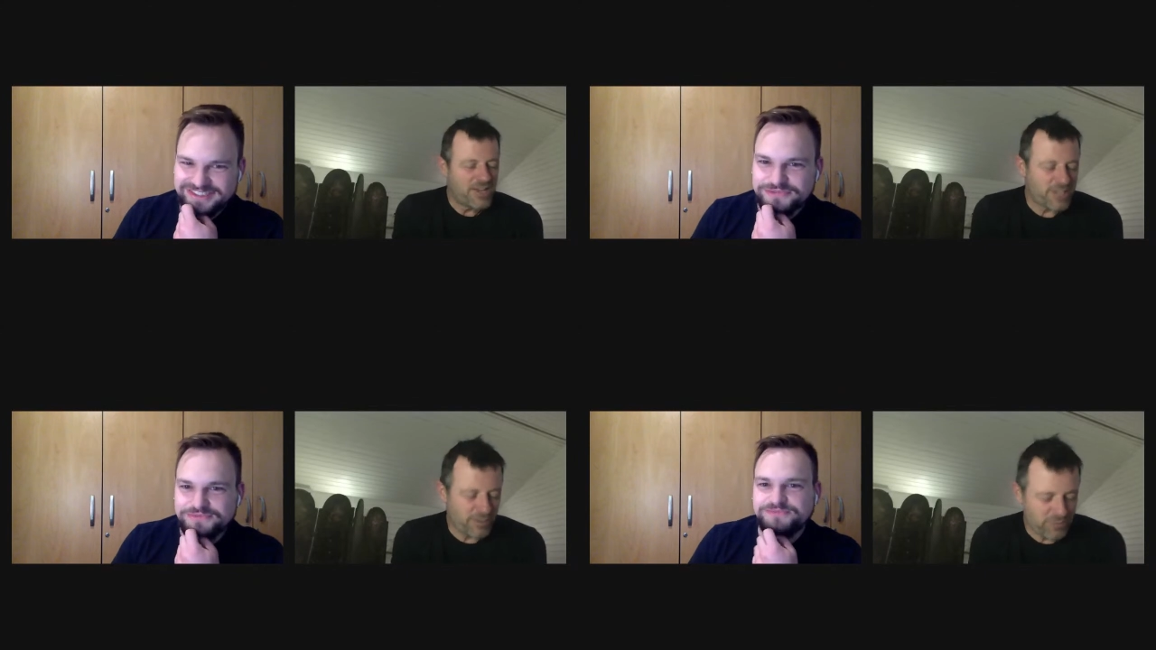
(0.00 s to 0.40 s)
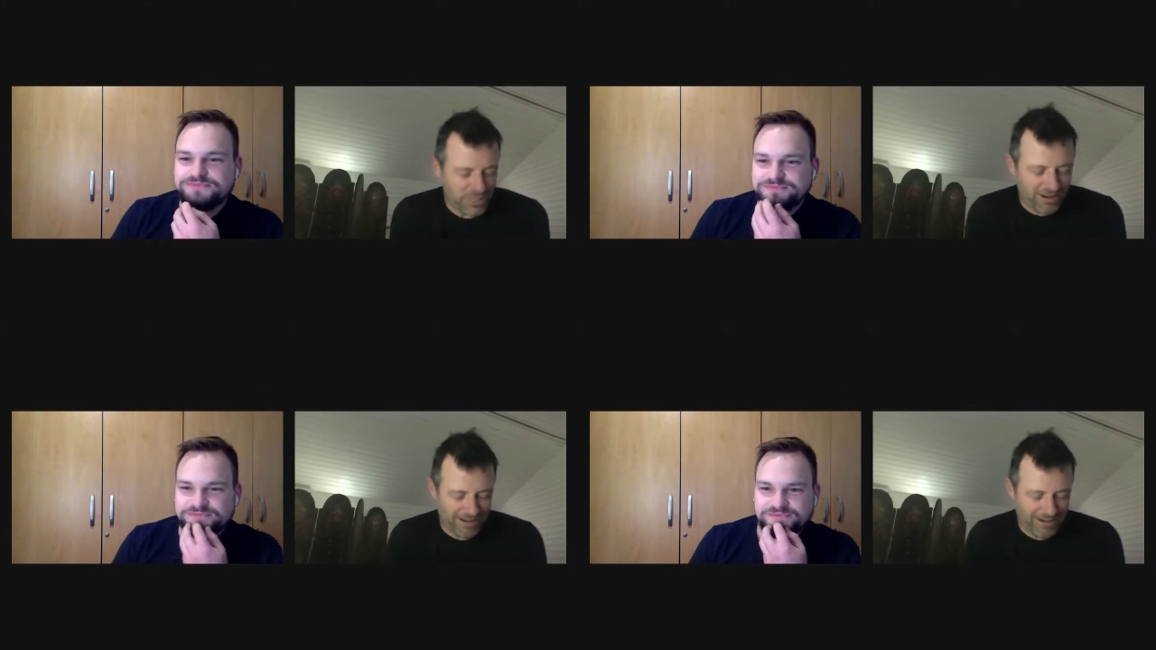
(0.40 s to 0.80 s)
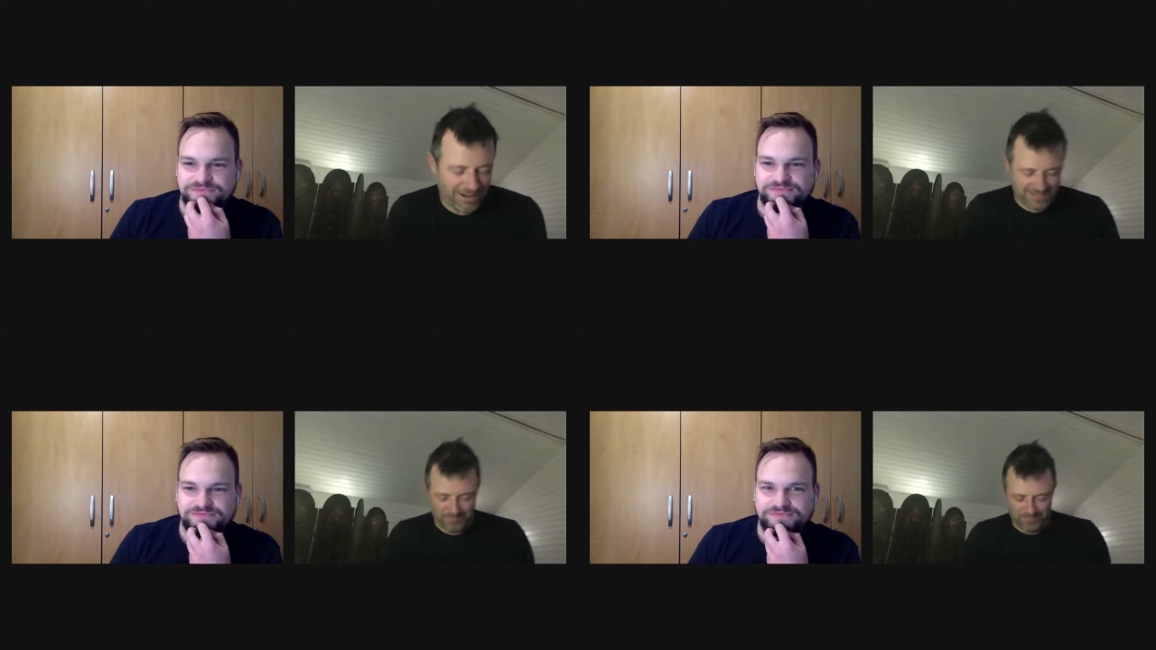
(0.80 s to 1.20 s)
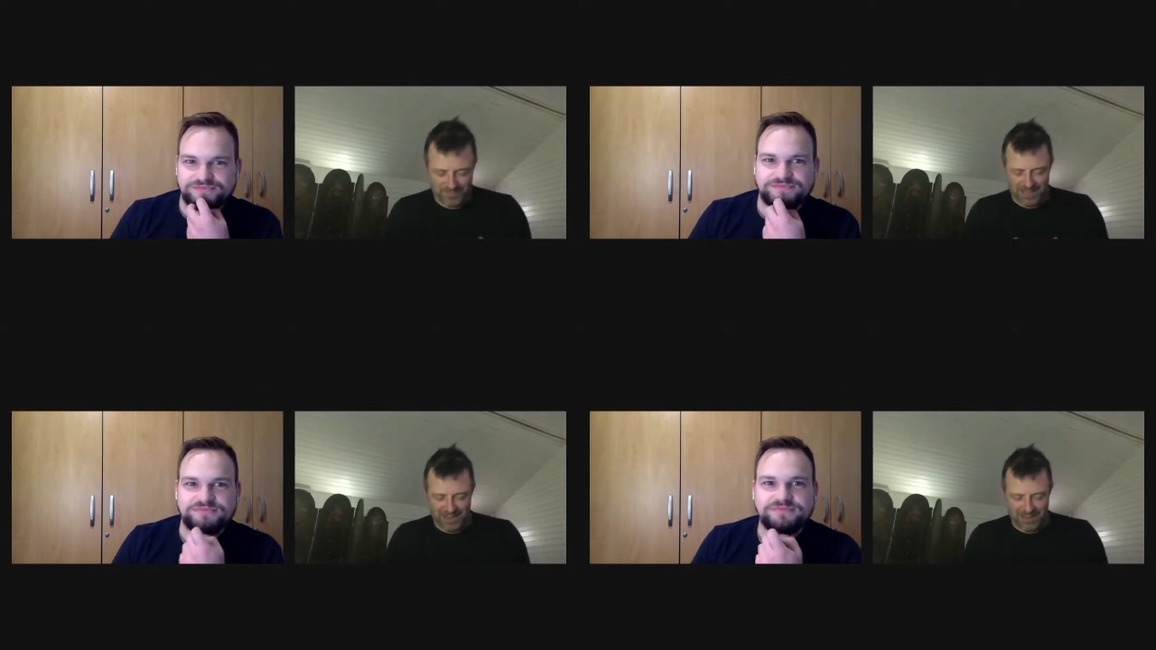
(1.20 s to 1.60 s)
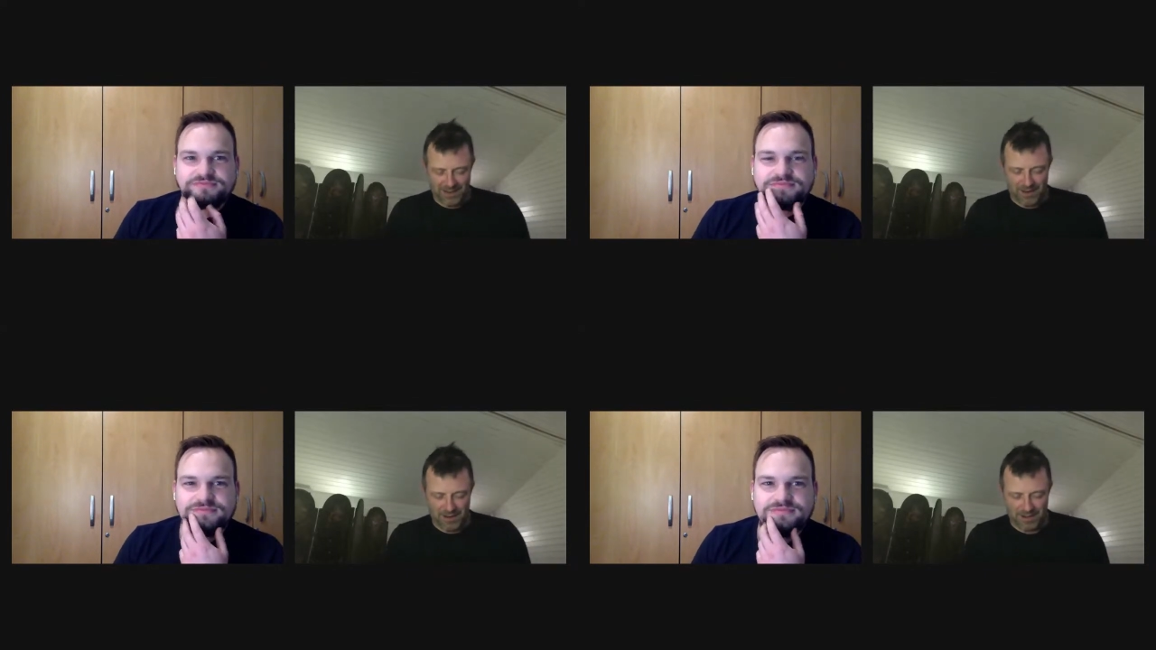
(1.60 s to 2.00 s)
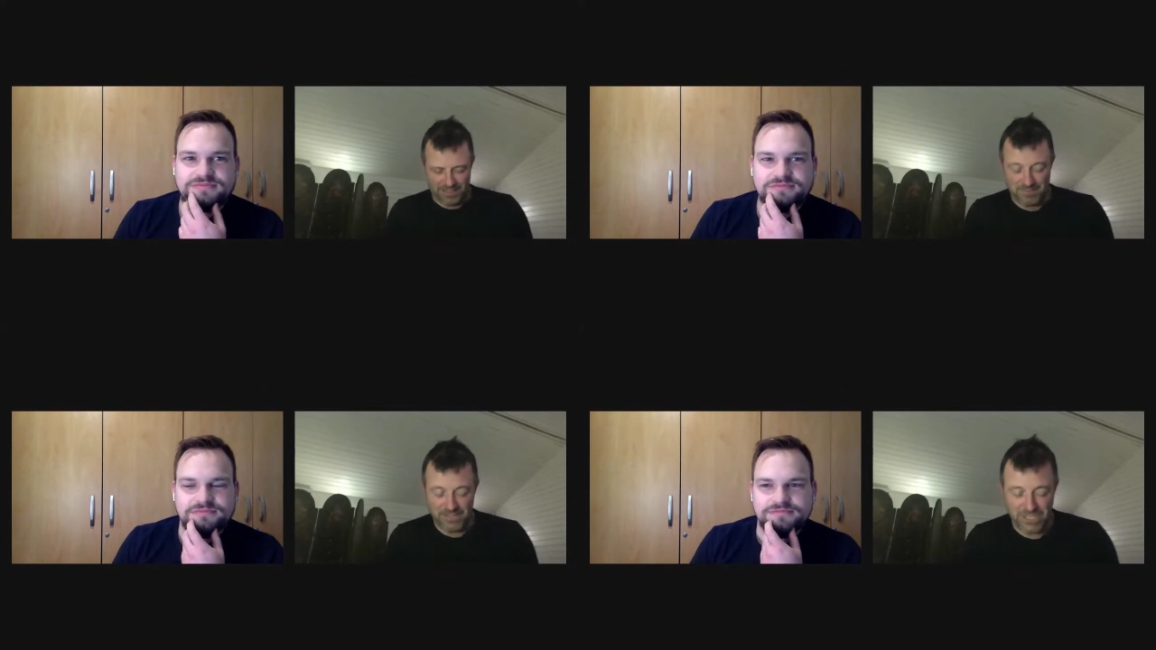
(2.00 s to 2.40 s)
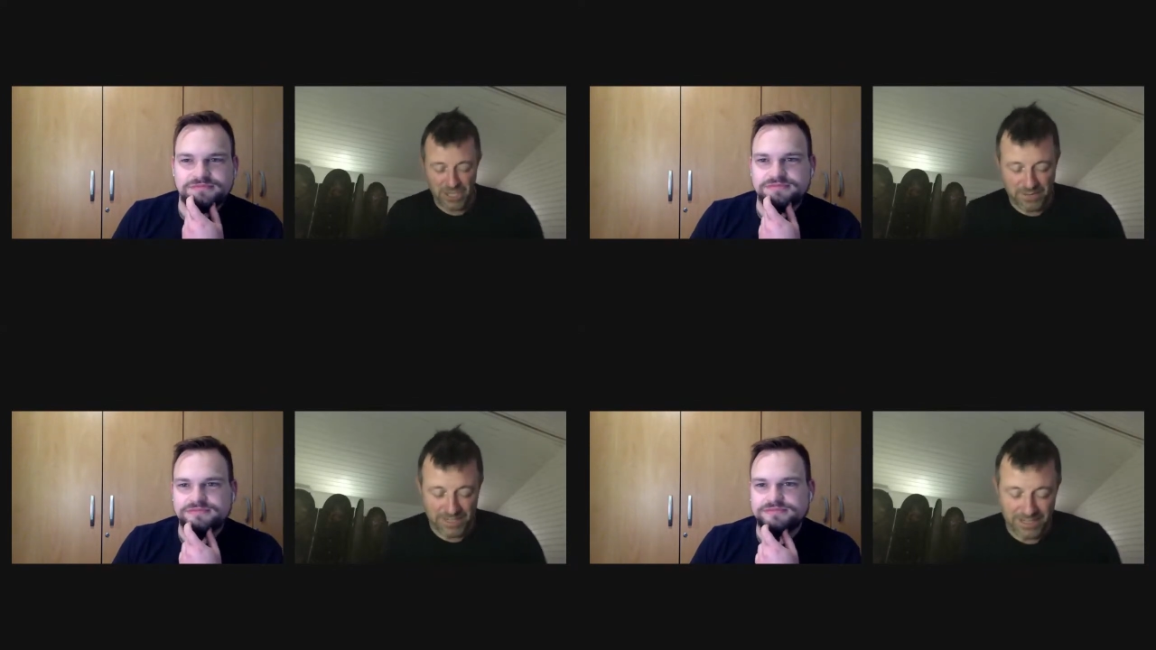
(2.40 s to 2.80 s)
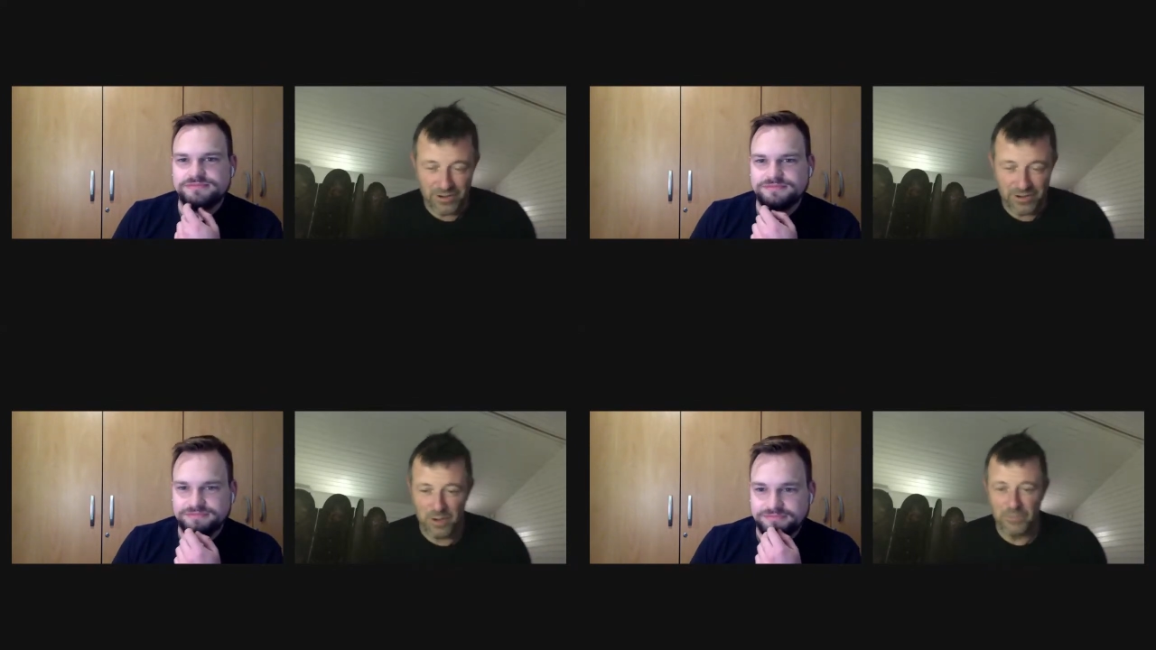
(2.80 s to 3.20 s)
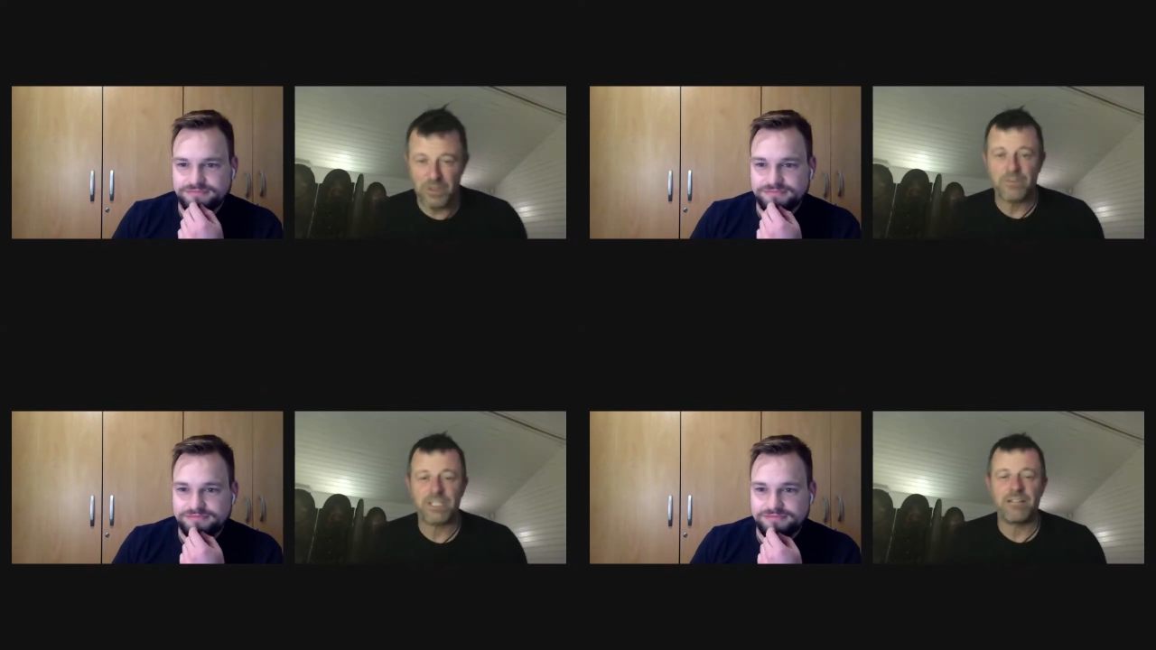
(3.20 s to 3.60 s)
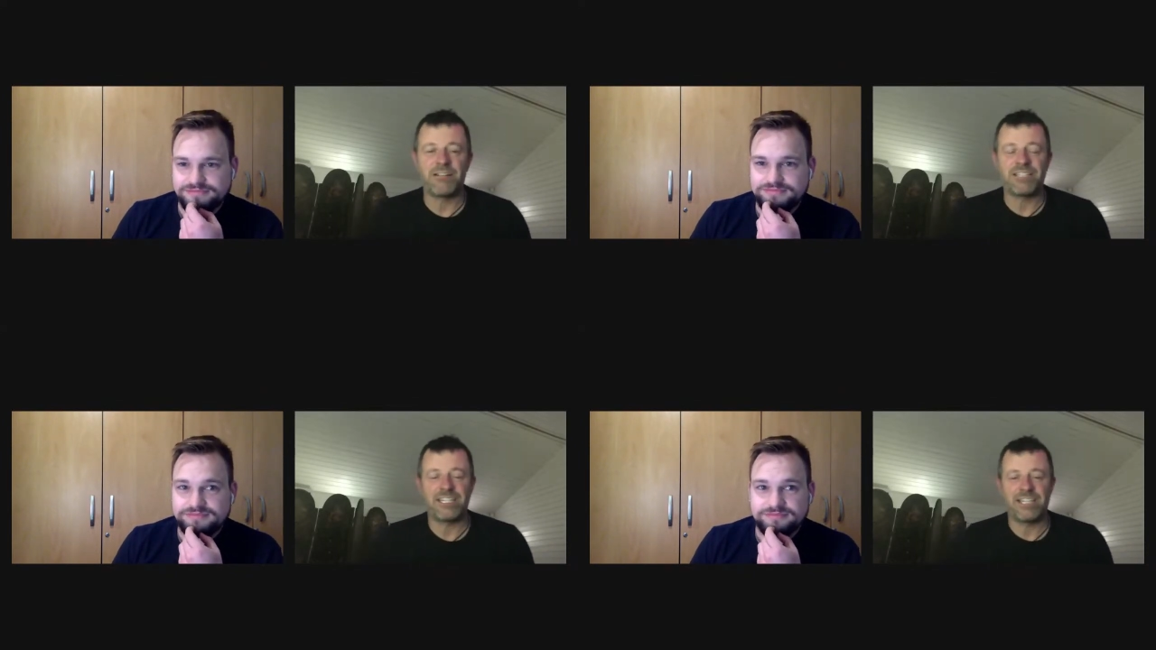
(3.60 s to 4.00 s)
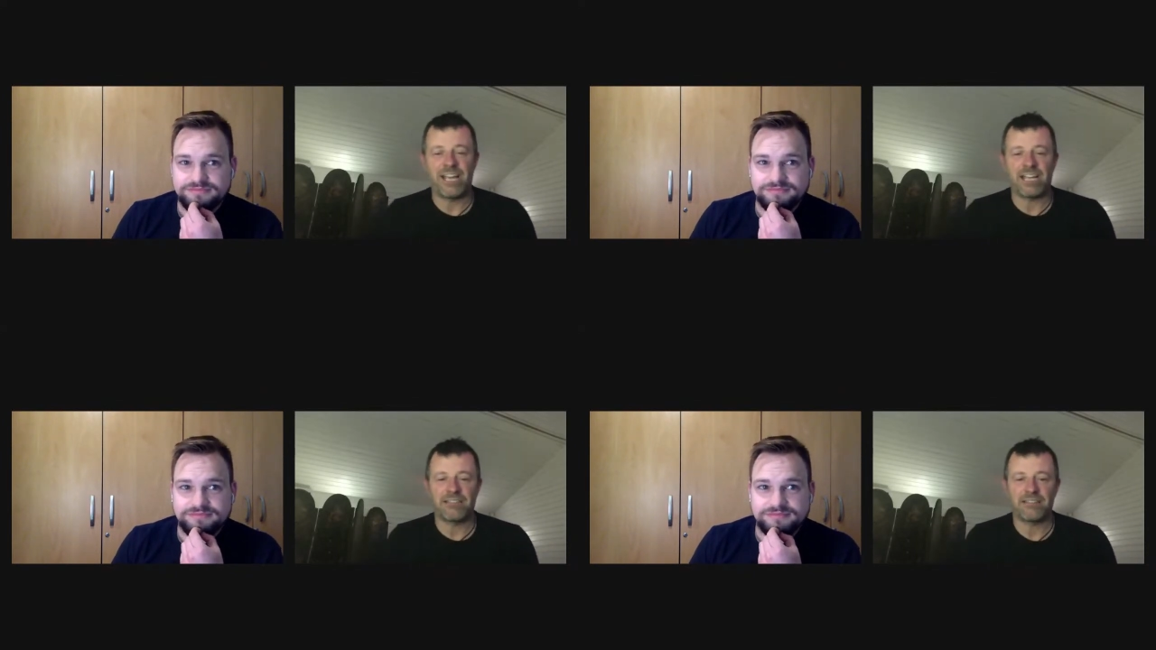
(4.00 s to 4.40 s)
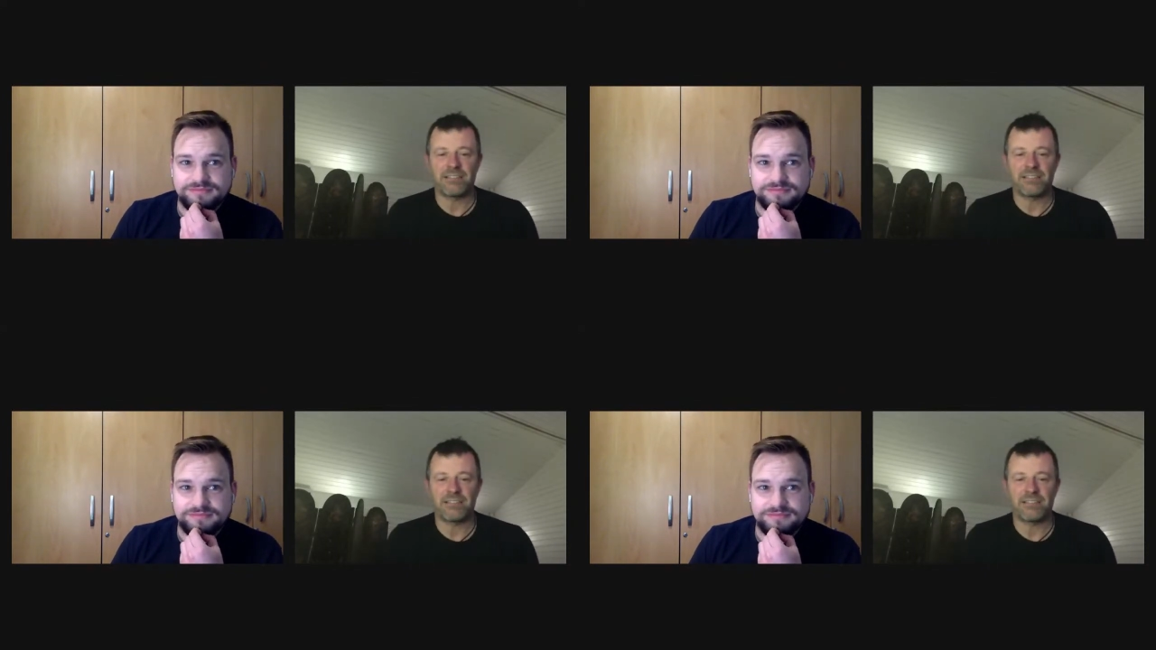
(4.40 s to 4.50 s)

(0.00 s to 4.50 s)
Speaker 1: so tonight, because I'm assuming that none of you have started yet.